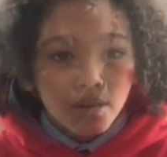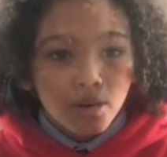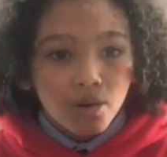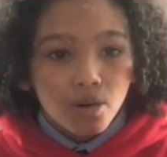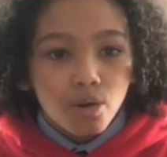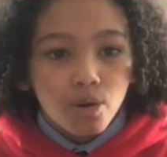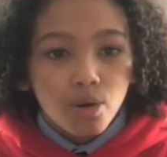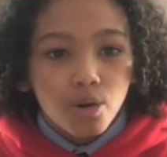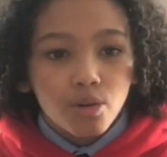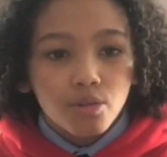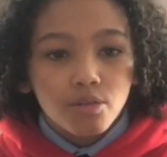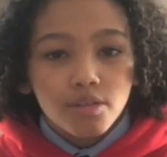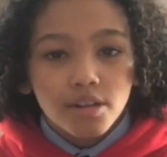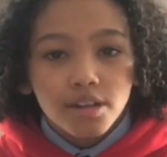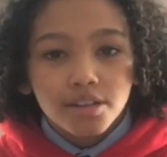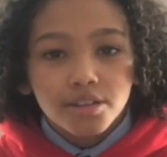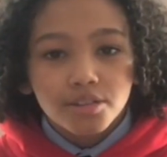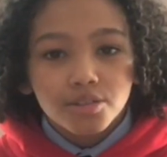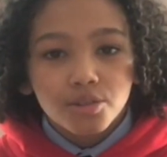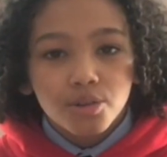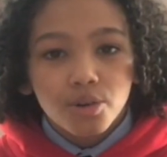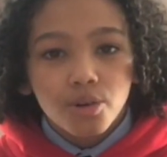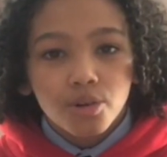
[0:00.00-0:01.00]
Our rights
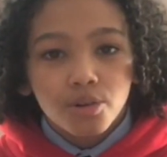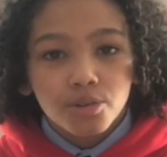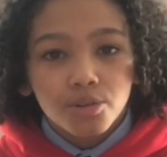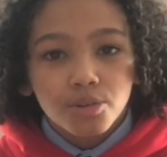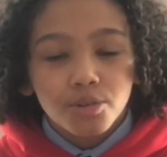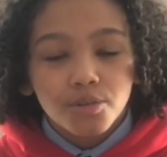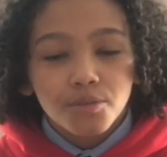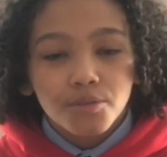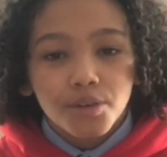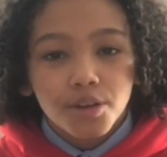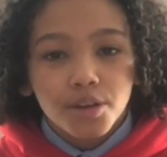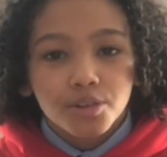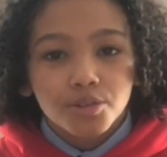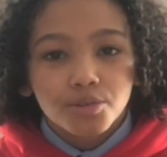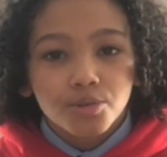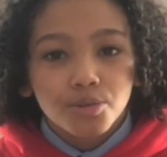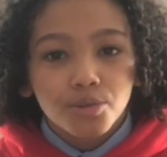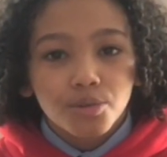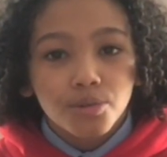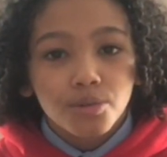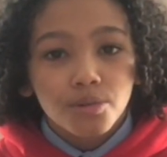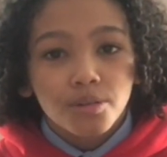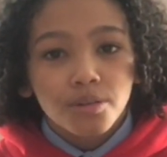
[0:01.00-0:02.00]
are universal
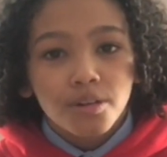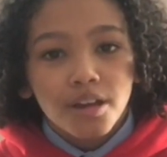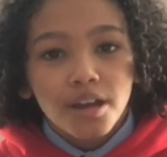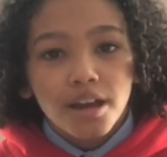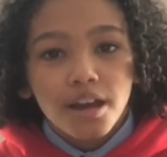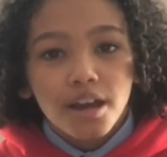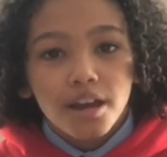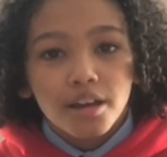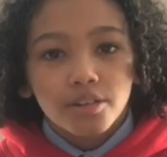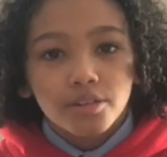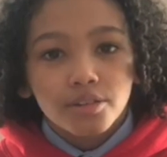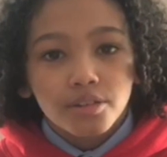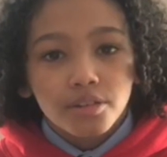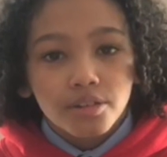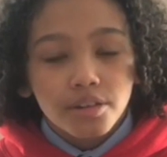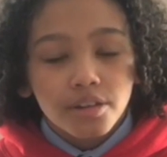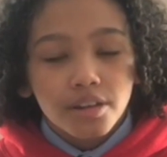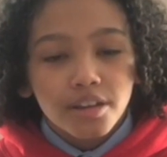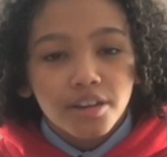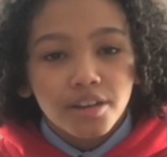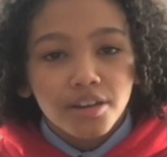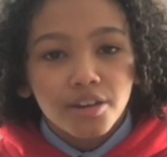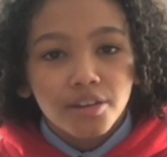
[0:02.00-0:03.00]
and
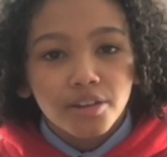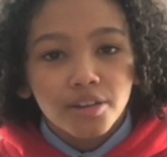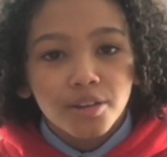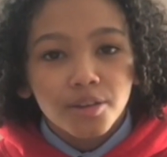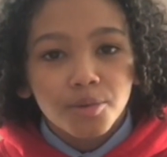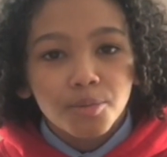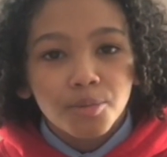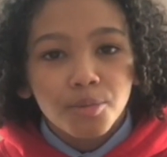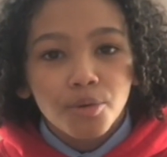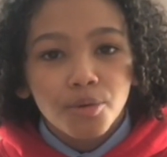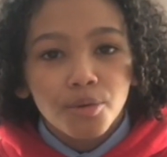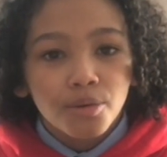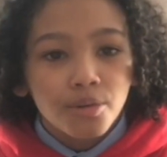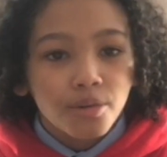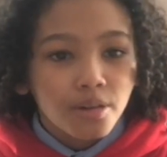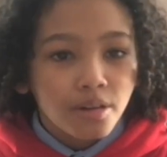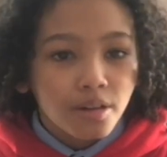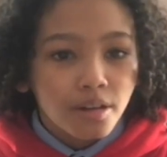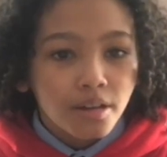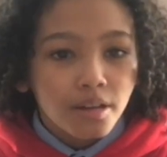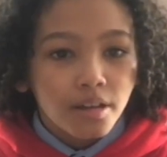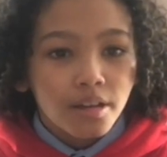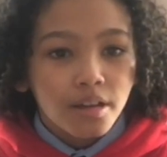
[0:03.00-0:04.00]
inalienable,
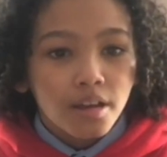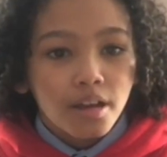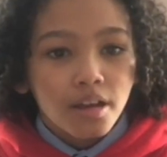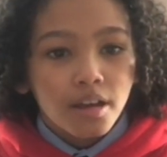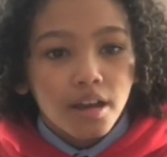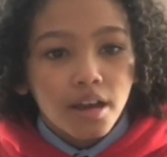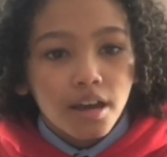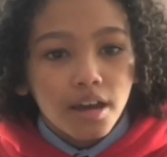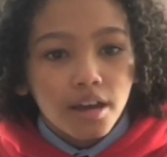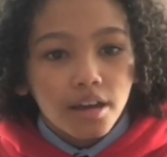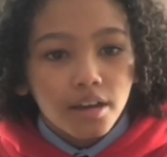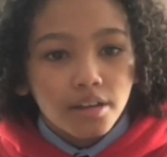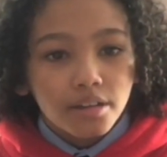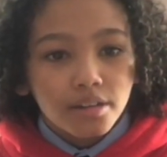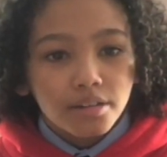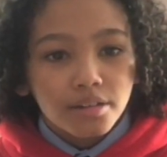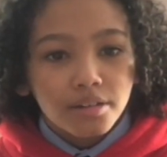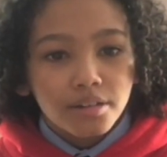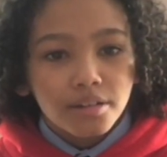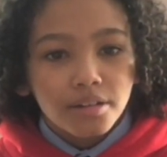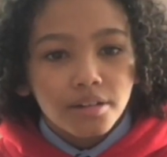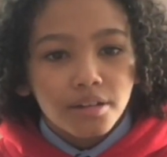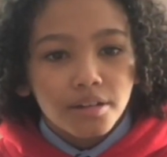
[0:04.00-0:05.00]
and
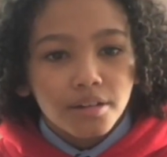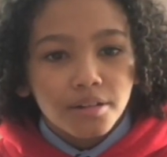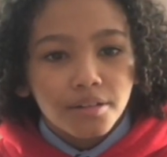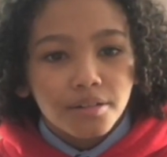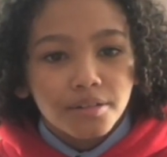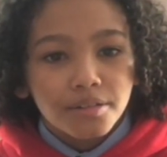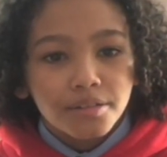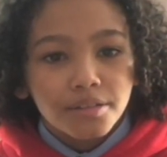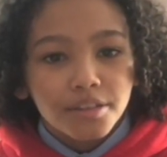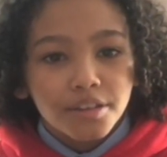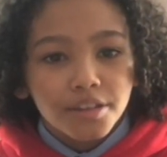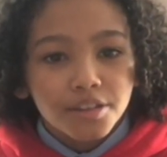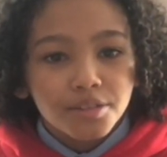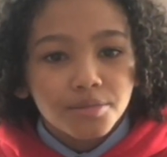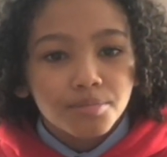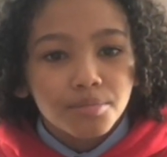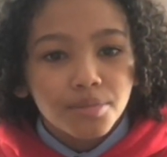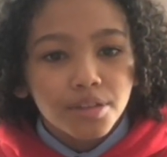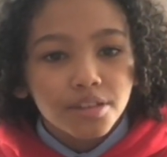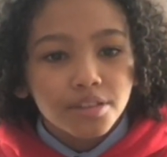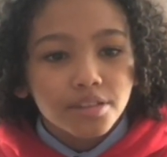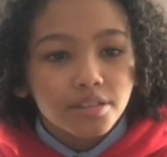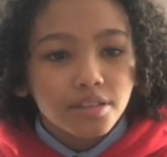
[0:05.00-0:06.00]
this
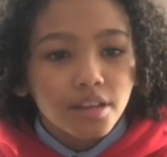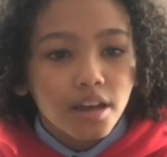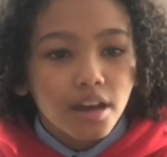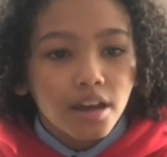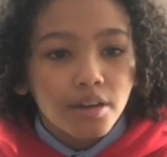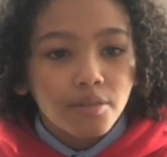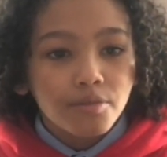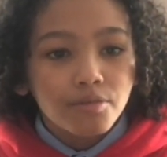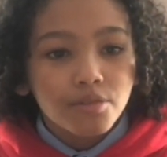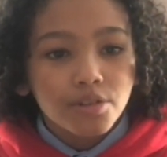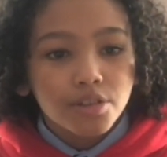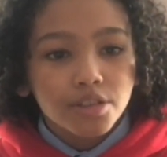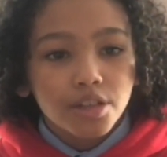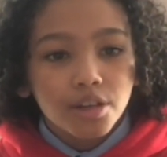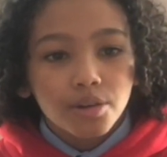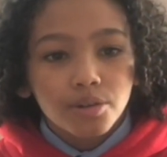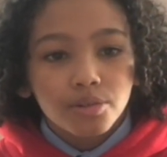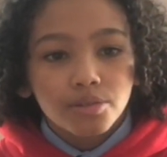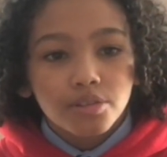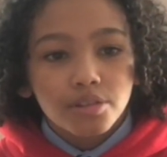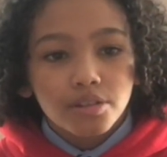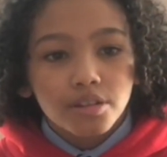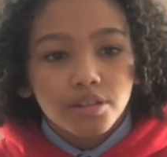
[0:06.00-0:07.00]
means that every child
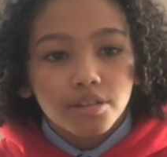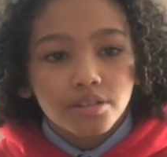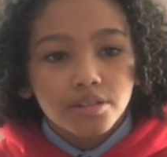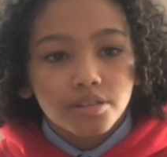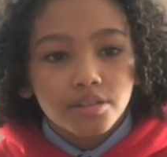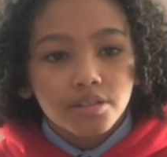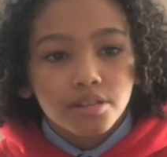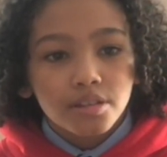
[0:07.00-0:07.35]
is